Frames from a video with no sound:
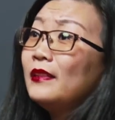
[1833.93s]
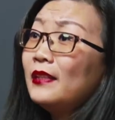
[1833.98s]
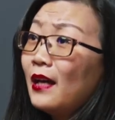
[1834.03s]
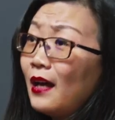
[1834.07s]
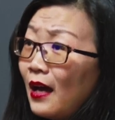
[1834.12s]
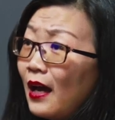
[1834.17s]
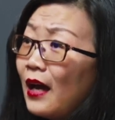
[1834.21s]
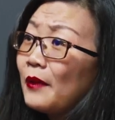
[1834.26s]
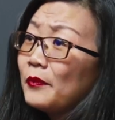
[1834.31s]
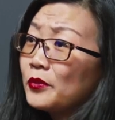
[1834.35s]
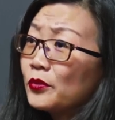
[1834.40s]
Yeah,
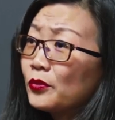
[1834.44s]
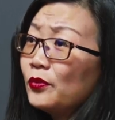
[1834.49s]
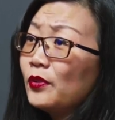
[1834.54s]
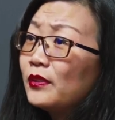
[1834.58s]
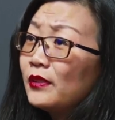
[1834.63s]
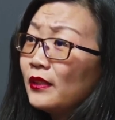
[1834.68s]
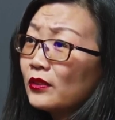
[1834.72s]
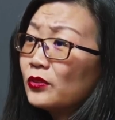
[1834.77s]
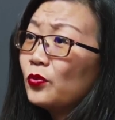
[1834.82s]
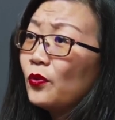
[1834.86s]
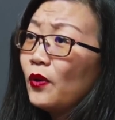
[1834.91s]
absolutely.
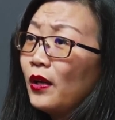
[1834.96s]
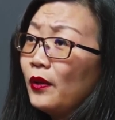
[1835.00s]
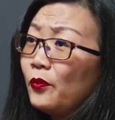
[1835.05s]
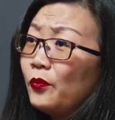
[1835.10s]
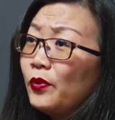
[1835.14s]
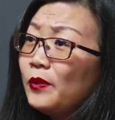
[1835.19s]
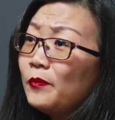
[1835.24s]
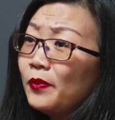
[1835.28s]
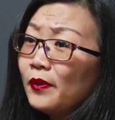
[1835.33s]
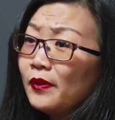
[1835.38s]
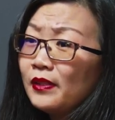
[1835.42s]
That's why
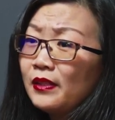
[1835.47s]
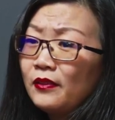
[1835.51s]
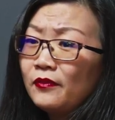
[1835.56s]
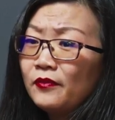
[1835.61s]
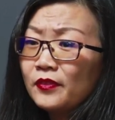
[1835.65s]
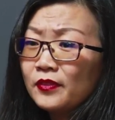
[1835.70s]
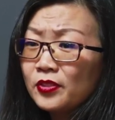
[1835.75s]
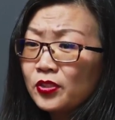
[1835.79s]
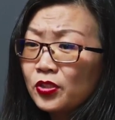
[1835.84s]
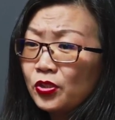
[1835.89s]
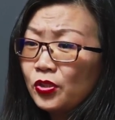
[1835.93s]
we believe
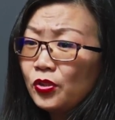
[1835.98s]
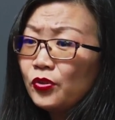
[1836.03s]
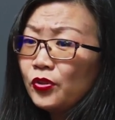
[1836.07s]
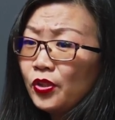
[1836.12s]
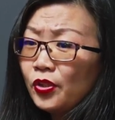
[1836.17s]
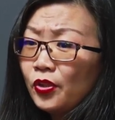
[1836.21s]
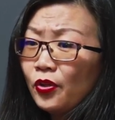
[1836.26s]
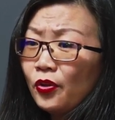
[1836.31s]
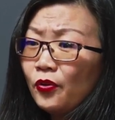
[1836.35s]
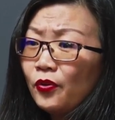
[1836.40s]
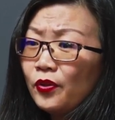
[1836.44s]

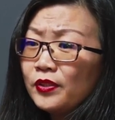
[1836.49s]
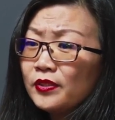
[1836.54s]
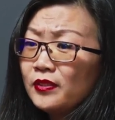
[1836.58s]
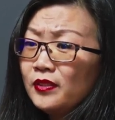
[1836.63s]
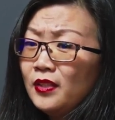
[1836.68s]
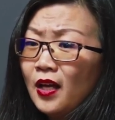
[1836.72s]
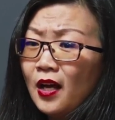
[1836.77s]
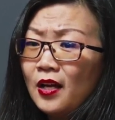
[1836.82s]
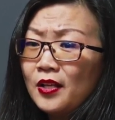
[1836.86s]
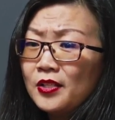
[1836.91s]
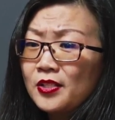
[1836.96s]
studio is
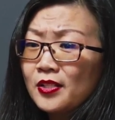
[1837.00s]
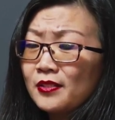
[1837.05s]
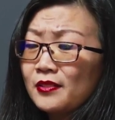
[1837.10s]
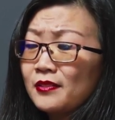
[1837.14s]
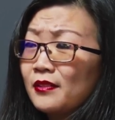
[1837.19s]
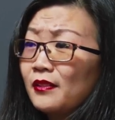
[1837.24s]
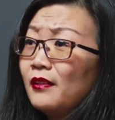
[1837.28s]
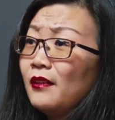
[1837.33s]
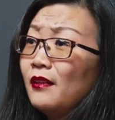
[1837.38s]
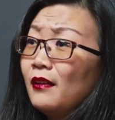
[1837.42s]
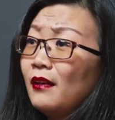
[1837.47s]
not just
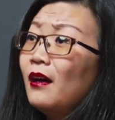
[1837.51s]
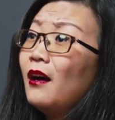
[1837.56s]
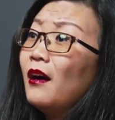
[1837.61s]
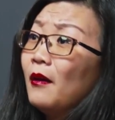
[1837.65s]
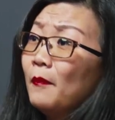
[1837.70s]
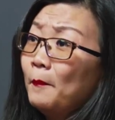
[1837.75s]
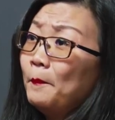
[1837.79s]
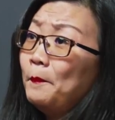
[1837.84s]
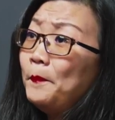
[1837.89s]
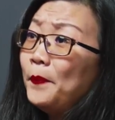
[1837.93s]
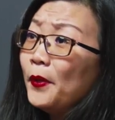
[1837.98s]
a
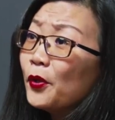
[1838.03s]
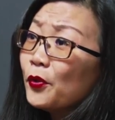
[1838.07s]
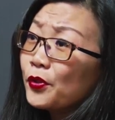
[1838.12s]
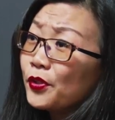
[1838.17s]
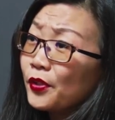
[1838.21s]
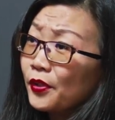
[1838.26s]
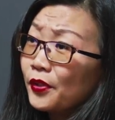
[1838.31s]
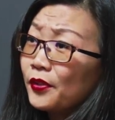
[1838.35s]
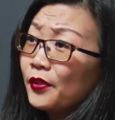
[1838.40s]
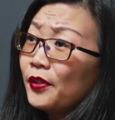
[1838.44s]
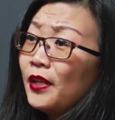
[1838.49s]

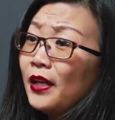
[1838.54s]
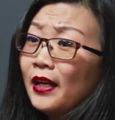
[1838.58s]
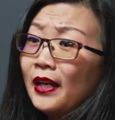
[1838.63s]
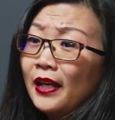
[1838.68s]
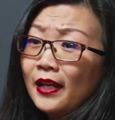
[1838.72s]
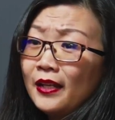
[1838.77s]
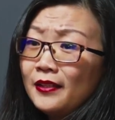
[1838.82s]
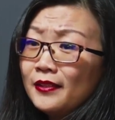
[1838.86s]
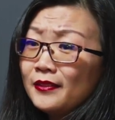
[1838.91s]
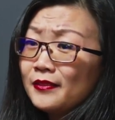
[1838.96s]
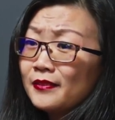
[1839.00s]
builder;
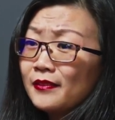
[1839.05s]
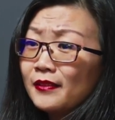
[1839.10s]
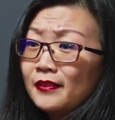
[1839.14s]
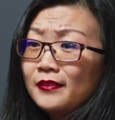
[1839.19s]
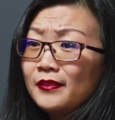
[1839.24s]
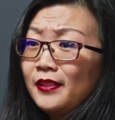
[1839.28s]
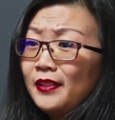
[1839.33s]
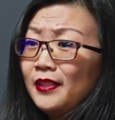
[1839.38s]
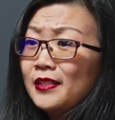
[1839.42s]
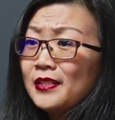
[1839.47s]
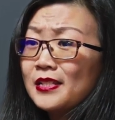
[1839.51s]
it is
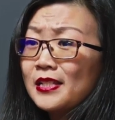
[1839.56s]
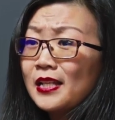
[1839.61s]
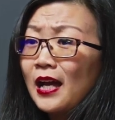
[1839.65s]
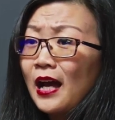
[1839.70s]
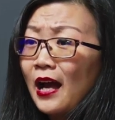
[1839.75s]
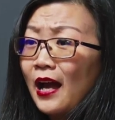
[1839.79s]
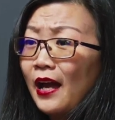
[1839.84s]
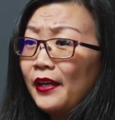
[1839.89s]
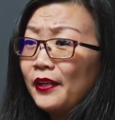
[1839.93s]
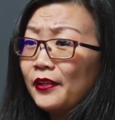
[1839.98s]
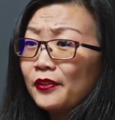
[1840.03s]
the
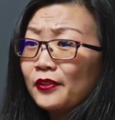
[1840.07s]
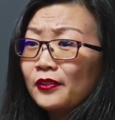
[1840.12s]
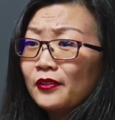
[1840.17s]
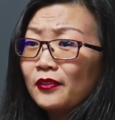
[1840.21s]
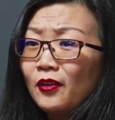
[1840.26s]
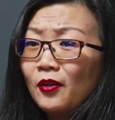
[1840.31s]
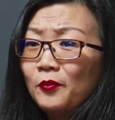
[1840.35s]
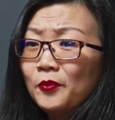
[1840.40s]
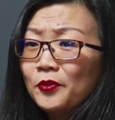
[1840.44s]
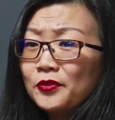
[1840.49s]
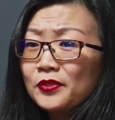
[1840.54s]
entire
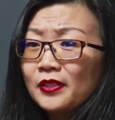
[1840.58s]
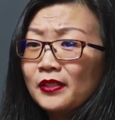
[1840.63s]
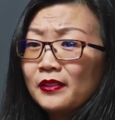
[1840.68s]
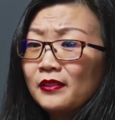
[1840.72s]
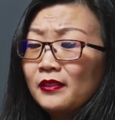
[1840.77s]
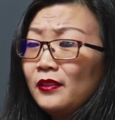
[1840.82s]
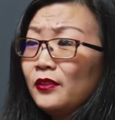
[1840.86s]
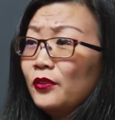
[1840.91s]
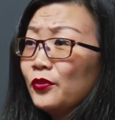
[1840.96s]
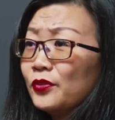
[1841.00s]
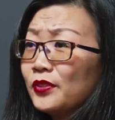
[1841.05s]
almost like
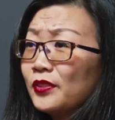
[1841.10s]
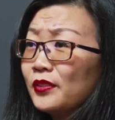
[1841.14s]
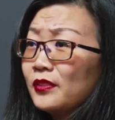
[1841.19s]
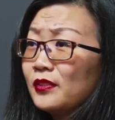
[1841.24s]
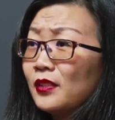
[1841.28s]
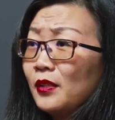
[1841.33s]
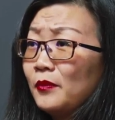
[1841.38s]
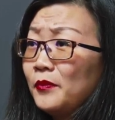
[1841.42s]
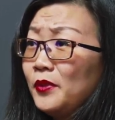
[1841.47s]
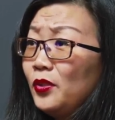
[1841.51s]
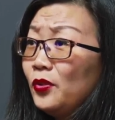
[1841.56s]

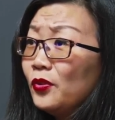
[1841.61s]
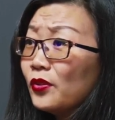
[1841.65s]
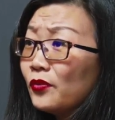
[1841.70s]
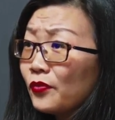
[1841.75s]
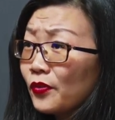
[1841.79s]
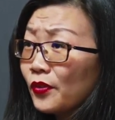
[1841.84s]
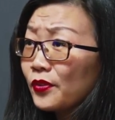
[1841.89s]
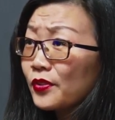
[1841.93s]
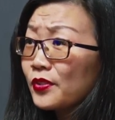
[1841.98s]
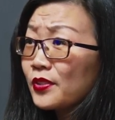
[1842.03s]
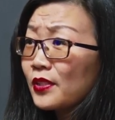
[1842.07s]
ecosystem
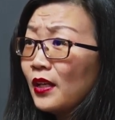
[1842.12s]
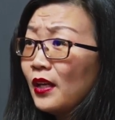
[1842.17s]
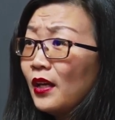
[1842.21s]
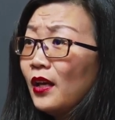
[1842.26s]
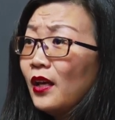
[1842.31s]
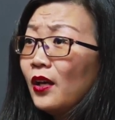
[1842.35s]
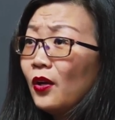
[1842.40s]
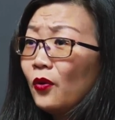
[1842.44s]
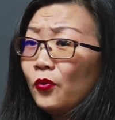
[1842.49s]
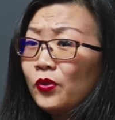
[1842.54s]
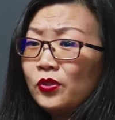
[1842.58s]
universe.
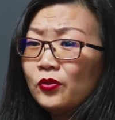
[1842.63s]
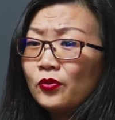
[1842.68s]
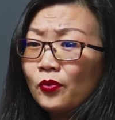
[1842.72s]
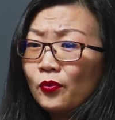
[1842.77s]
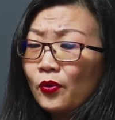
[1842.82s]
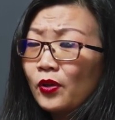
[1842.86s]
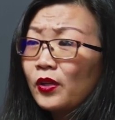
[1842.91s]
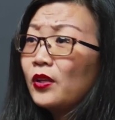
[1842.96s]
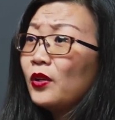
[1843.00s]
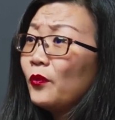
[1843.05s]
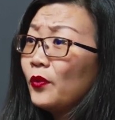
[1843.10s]
When you're
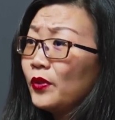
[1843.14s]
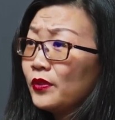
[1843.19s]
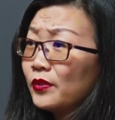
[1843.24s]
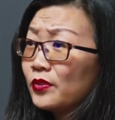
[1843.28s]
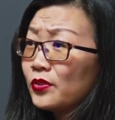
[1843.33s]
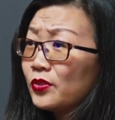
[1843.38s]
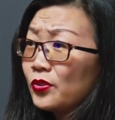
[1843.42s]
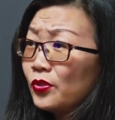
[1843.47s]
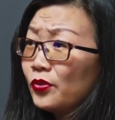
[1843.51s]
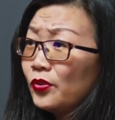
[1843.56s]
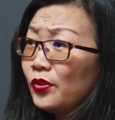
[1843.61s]
working with the
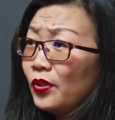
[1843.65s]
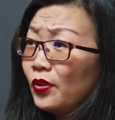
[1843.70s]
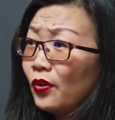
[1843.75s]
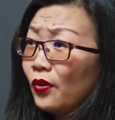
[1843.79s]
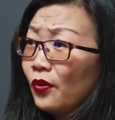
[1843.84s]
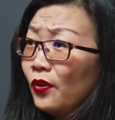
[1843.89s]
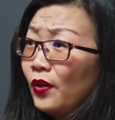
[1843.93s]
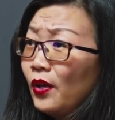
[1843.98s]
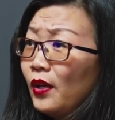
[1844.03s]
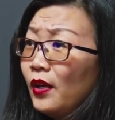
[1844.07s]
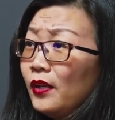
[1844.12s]

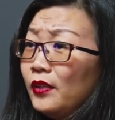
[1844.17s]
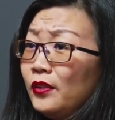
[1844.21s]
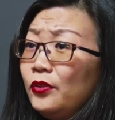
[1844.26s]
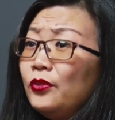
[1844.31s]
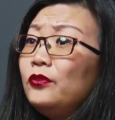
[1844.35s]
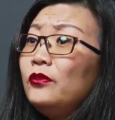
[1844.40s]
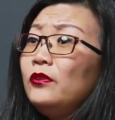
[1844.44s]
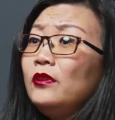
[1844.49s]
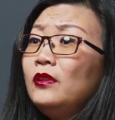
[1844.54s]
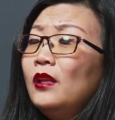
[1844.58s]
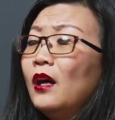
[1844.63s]
studio,
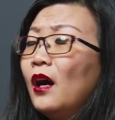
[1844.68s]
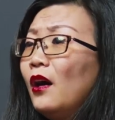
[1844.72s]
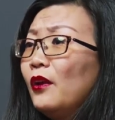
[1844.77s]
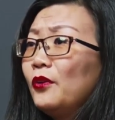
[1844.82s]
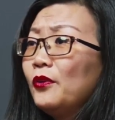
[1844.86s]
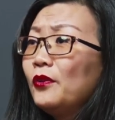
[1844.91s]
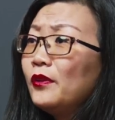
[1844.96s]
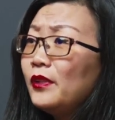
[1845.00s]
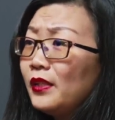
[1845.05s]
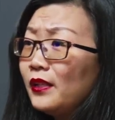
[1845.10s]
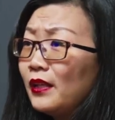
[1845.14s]
you not
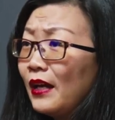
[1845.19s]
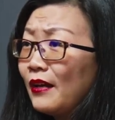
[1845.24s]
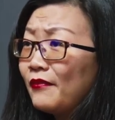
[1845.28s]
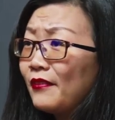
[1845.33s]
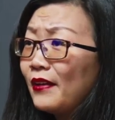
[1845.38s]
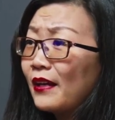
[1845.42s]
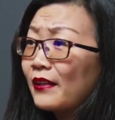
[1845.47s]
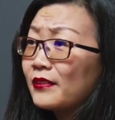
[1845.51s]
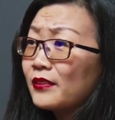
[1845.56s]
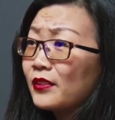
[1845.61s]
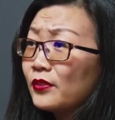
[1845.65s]
only have
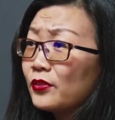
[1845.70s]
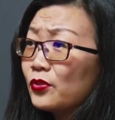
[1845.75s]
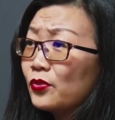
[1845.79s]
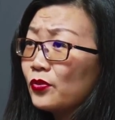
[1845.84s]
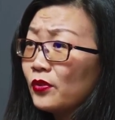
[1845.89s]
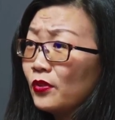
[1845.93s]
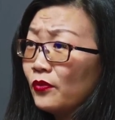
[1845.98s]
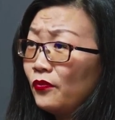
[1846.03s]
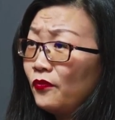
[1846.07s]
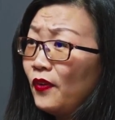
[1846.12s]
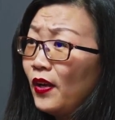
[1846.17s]
access to
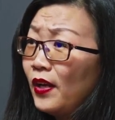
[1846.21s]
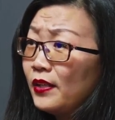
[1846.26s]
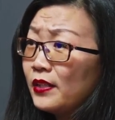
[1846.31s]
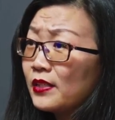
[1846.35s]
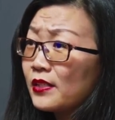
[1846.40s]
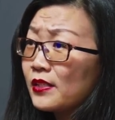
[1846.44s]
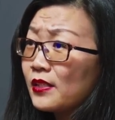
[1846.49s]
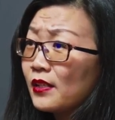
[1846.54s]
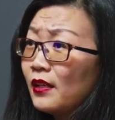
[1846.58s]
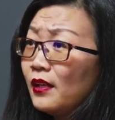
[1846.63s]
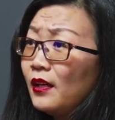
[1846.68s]
the
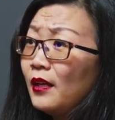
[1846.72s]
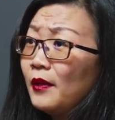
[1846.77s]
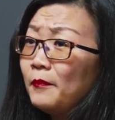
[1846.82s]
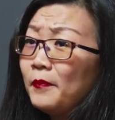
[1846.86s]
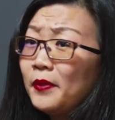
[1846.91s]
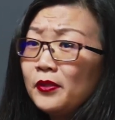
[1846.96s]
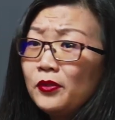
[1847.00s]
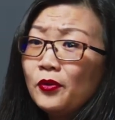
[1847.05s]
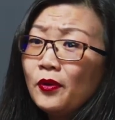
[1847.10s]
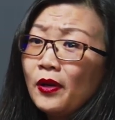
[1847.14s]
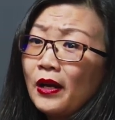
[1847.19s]
fund, but you